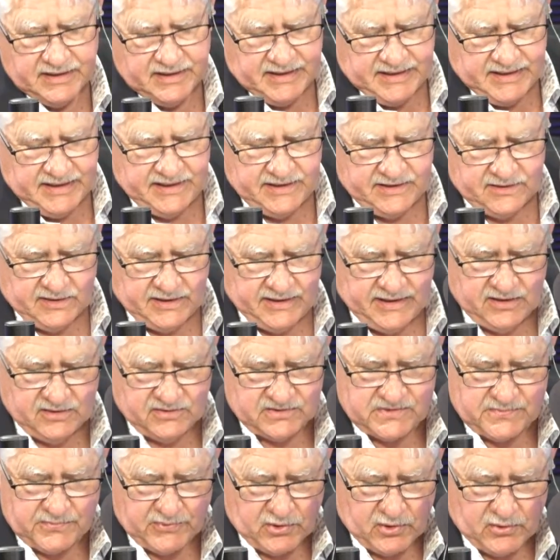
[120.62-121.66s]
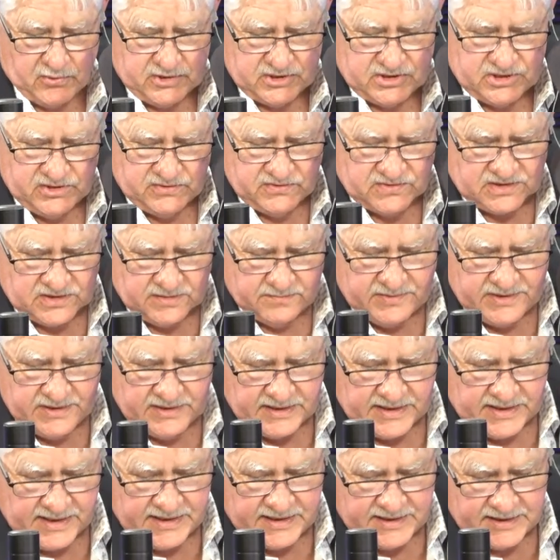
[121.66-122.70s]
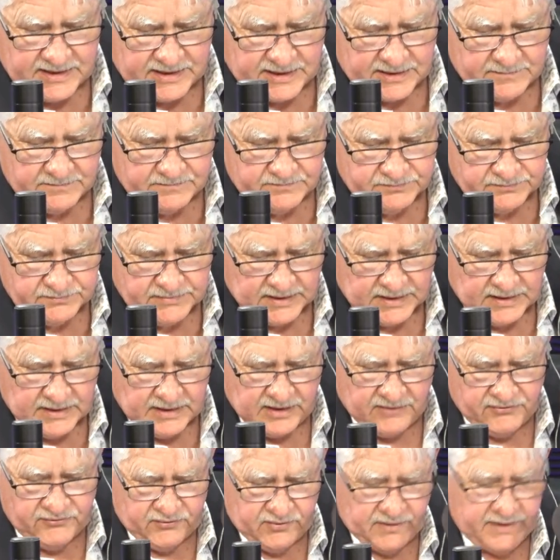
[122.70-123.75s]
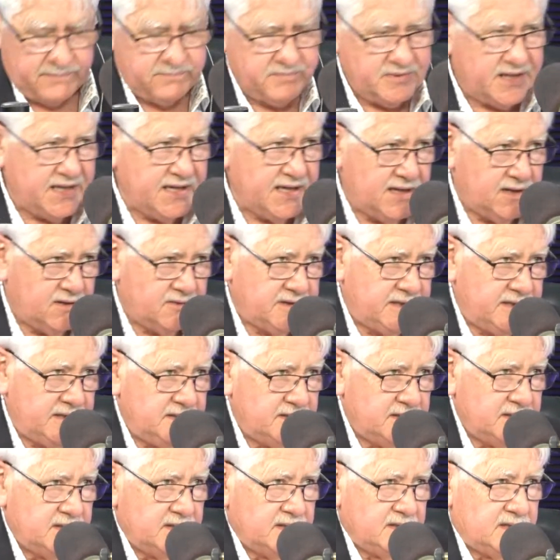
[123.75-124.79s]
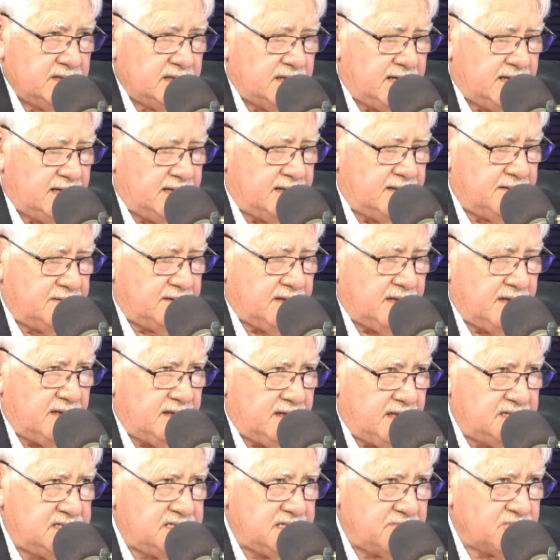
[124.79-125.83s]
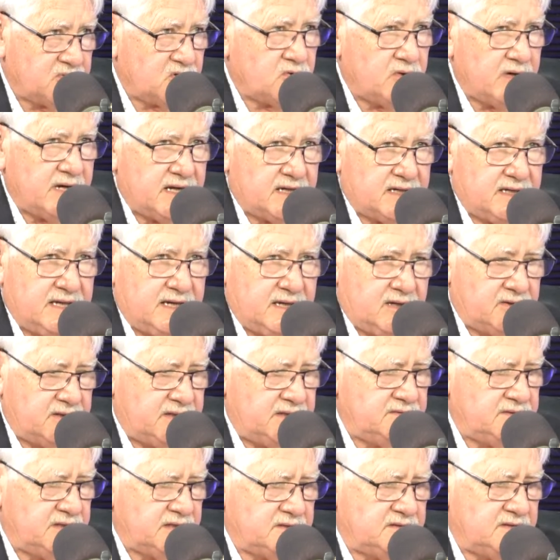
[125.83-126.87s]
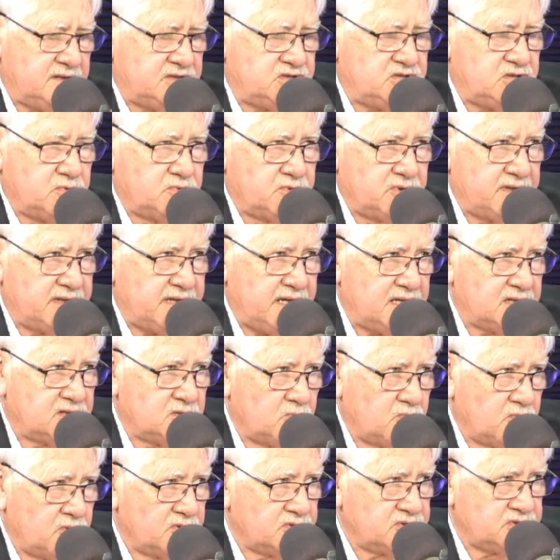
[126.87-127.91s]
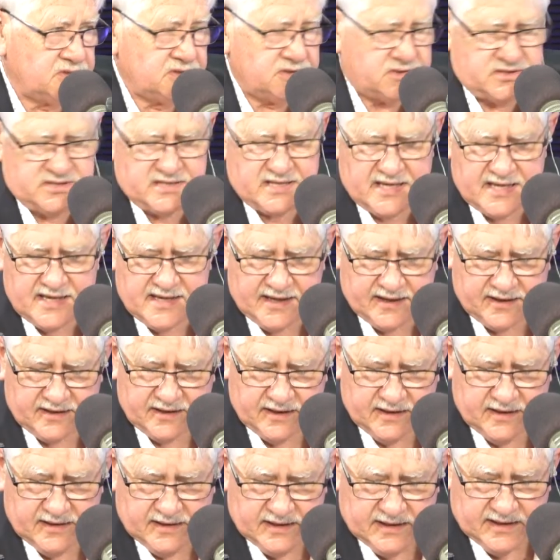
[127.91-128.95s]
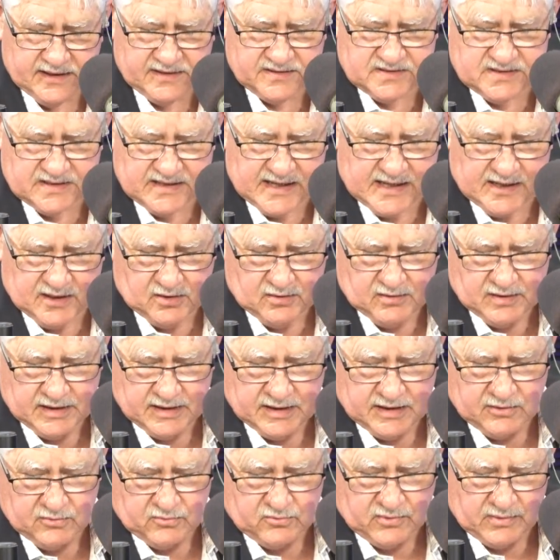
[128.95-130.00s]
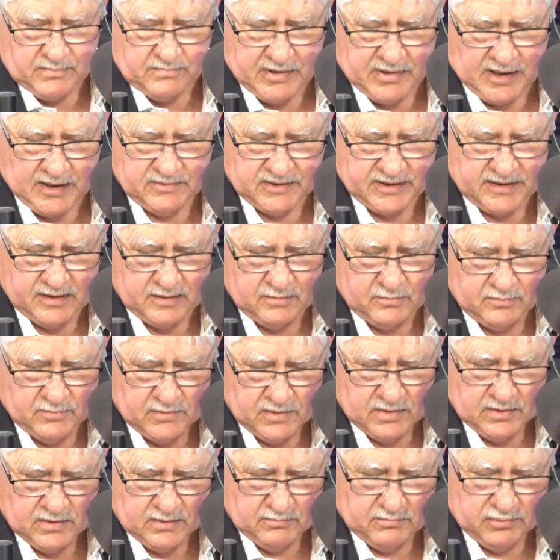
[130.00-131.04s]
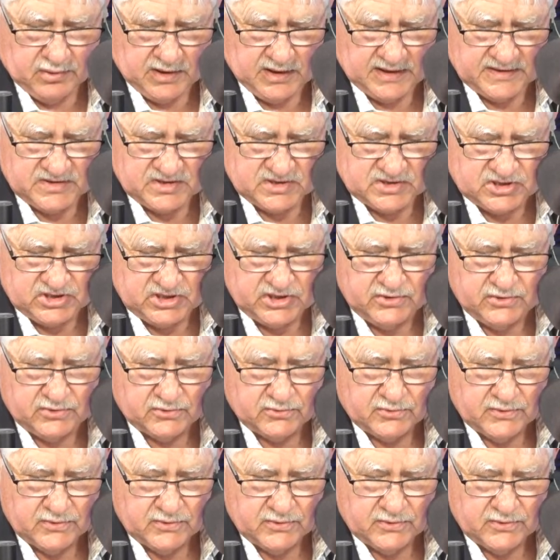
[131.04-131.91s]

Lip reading: Hillsborough, which used to be a flip county, a Democrat county that you really had to work to take, is now Republican +2.